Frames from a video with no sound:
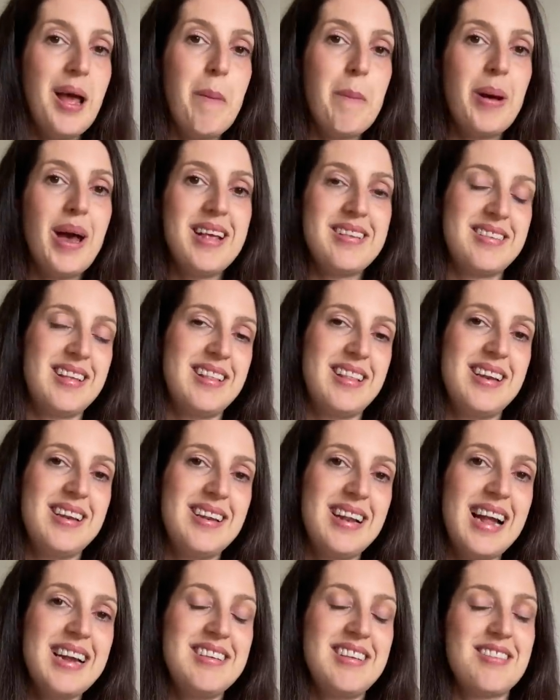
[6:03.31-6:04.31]
But as I said, the
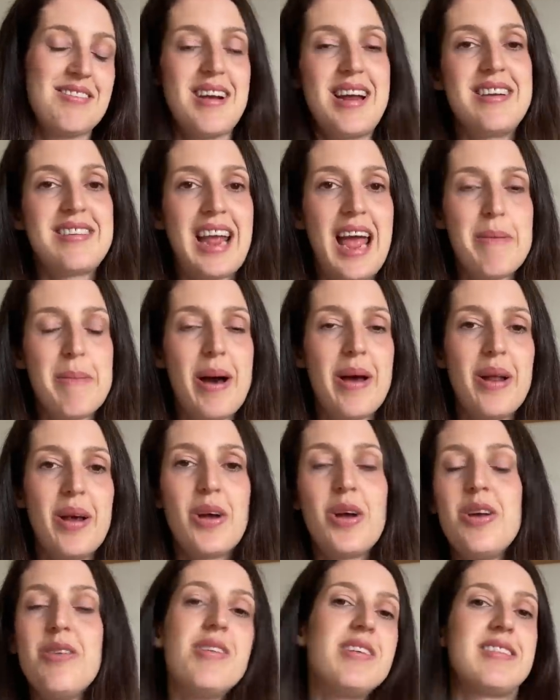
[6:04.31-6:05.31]
latest range came out, and I
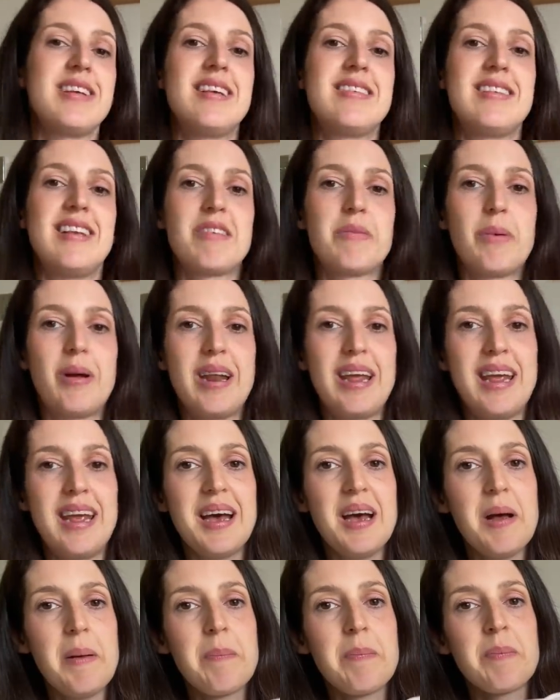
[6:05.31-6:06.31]
couldn't resist this one
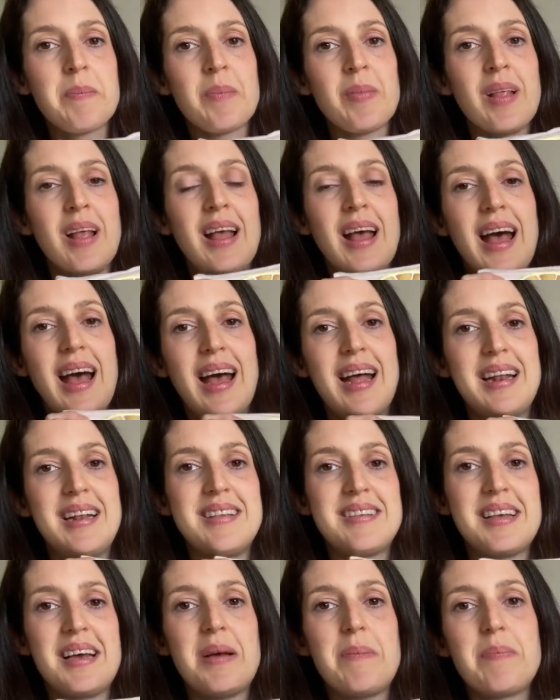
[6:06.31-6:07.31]
here
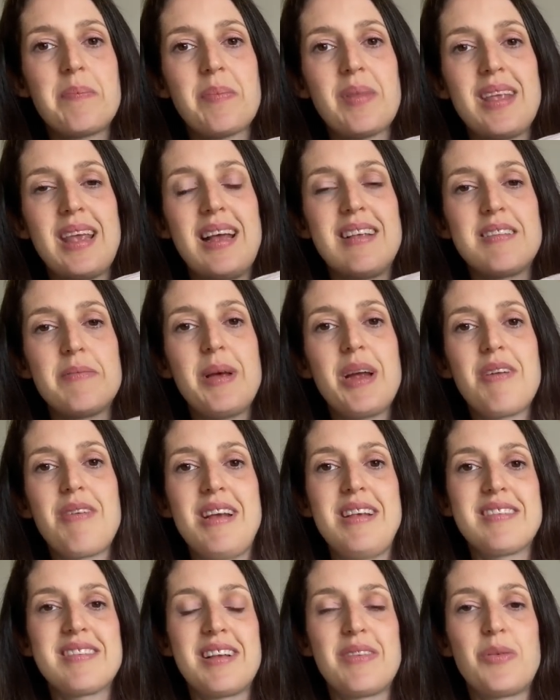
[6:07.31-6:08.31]
and um, yeah it's a bit
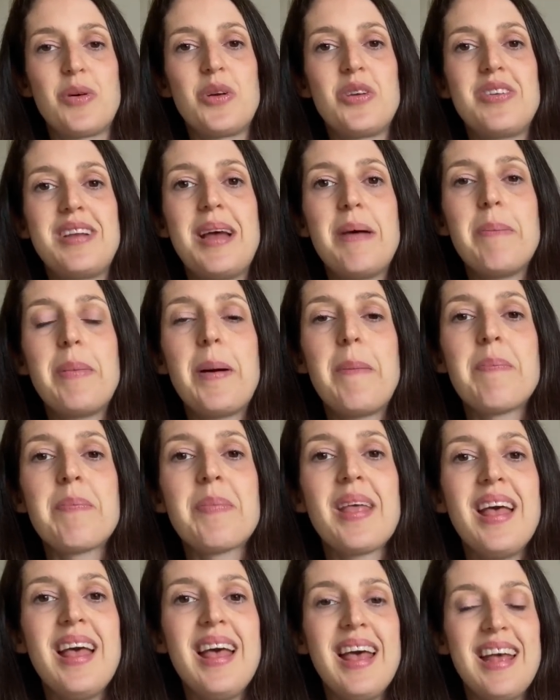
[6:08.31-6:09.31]
creased because I've washed it but
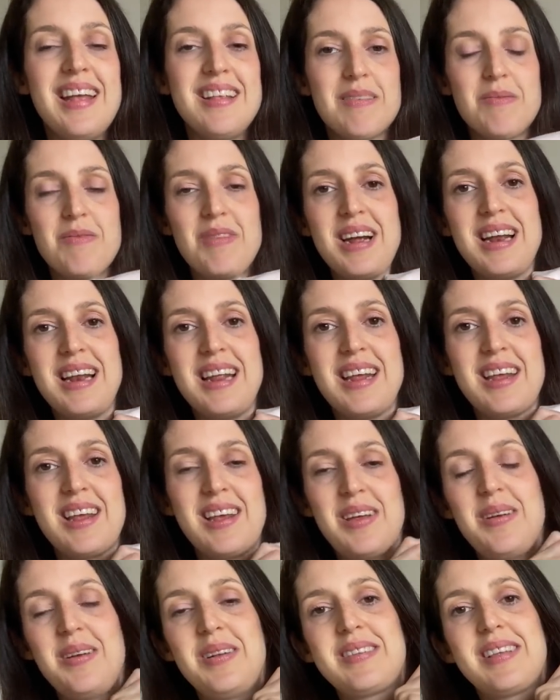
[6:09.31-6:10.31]
it's really
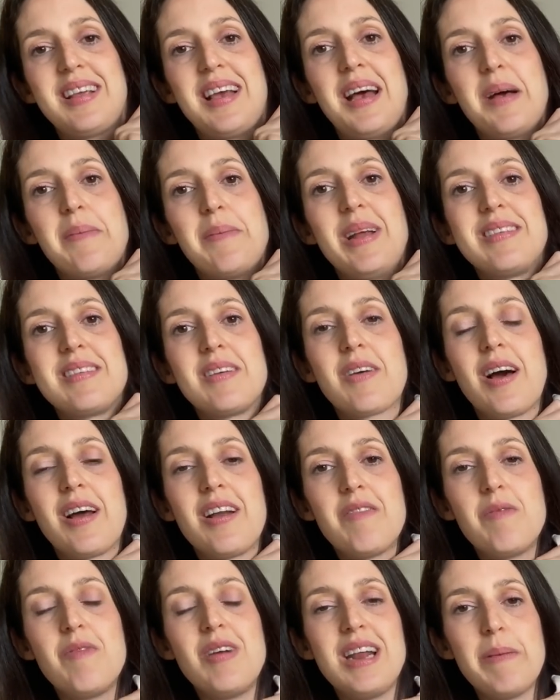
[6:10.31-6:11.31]
cute um, it's a
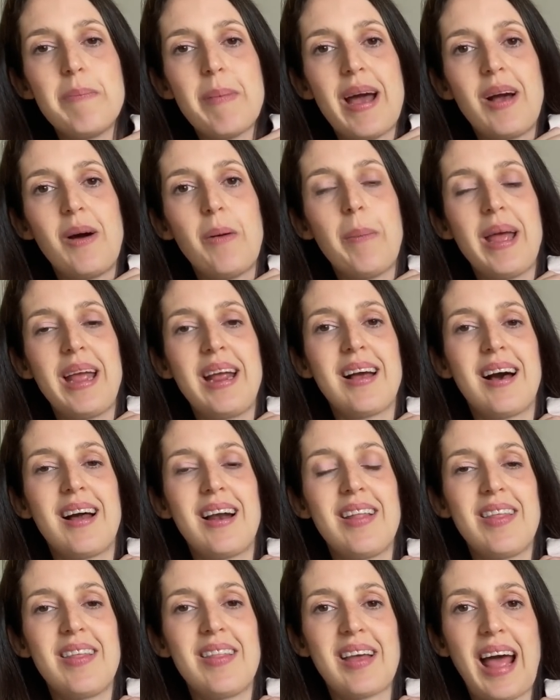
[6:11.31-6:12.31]
kind of really pale pink
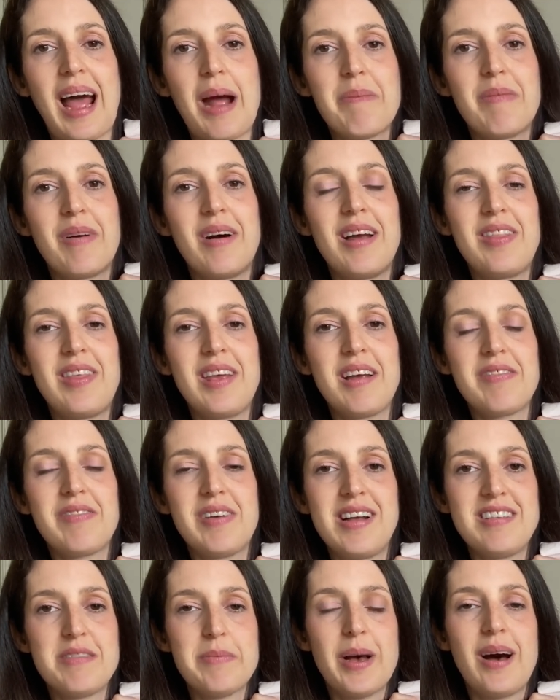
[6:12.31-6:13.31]
colour that the camera I think
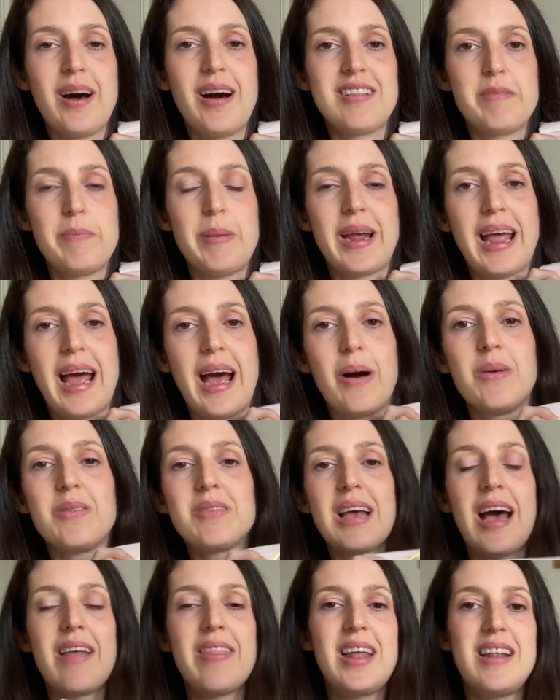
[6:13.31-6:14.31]
finds a bit hard to pick
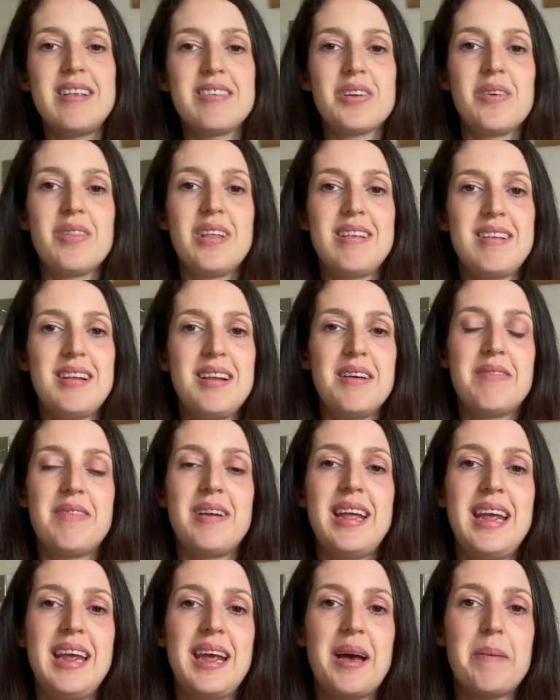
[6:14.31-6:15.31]
out and then it's got these
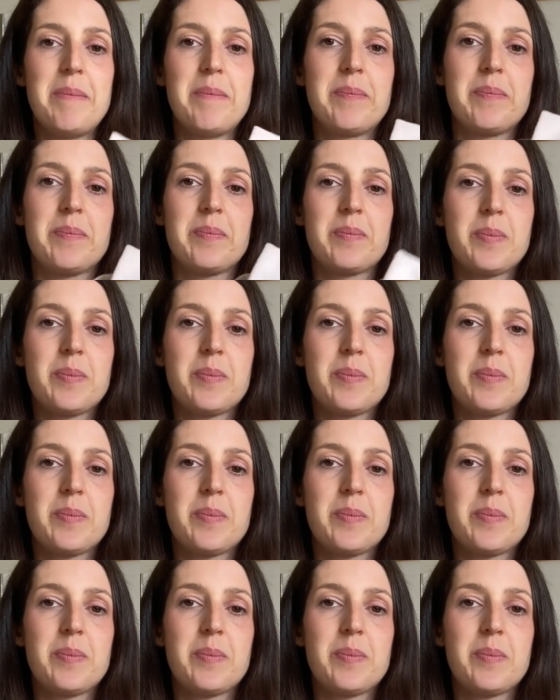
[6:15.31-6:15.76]
lovely um,